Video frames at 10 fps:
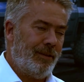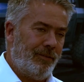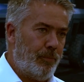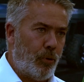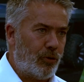
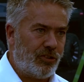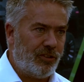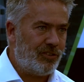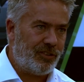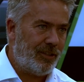the
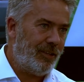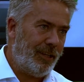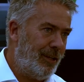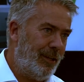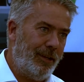Bosches and
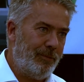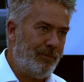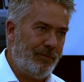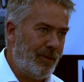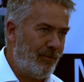the
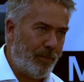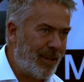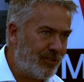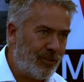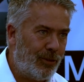
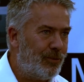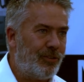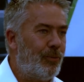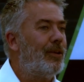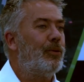
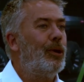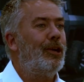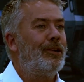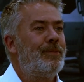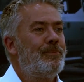Webasto's around the
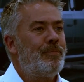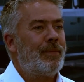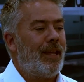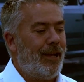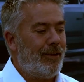world,
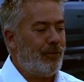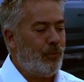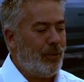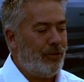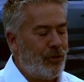and
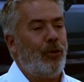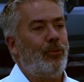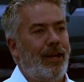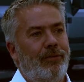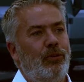we don't
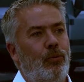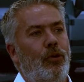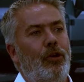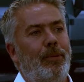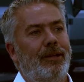have to
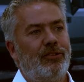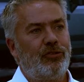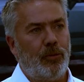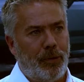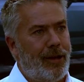worry about the
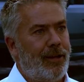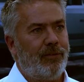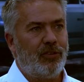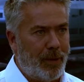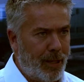supply
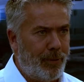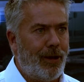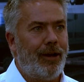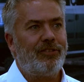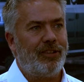of spare
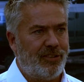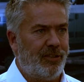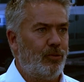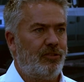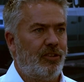parts,
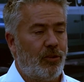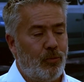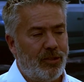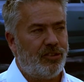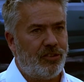etc.,
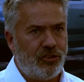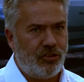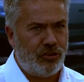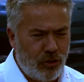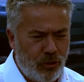which is a
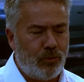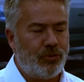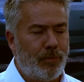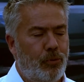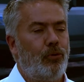
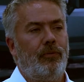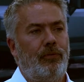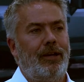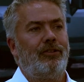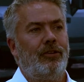huge important
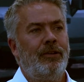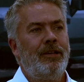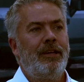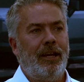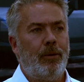factor
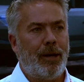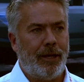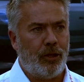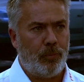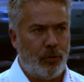in a
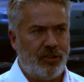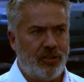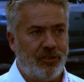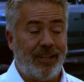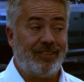mining
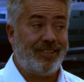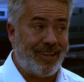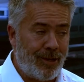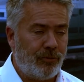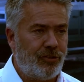operations, as
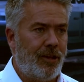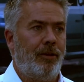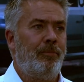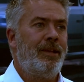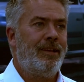downtime